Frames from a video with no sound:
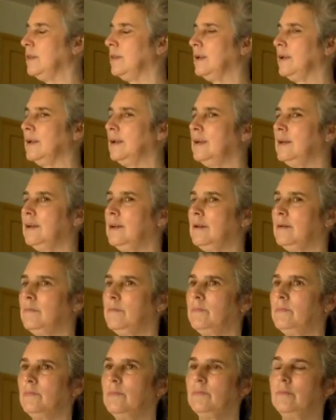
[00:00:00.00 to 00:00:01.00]
Breathing in.
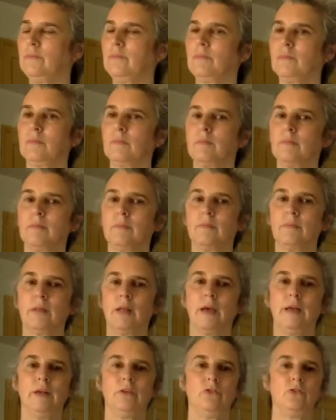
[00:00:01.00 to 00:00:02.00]

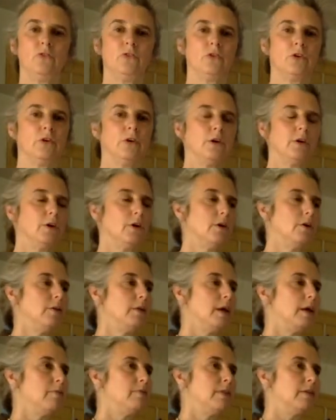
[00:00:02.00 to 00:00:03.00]
And as you turn,
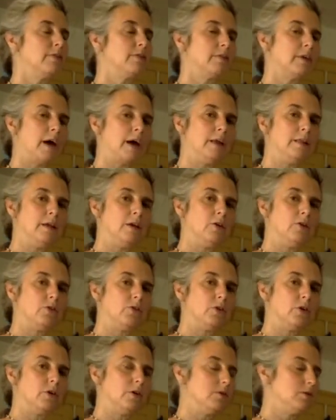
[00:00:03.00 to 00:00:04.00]
the side that you're
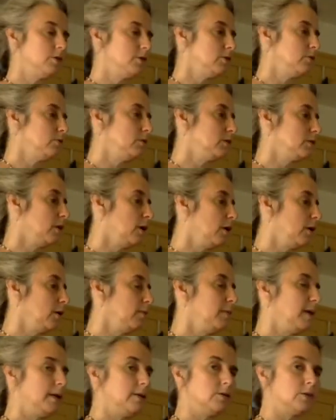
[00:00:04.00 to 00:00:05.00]
turned to is the arm
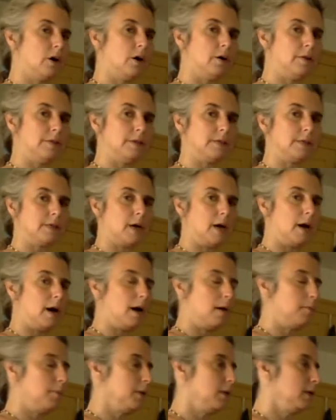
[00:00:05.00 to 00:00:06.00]
that is on the
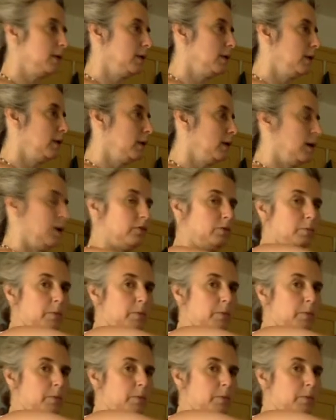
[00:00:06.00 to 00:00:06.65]
top, as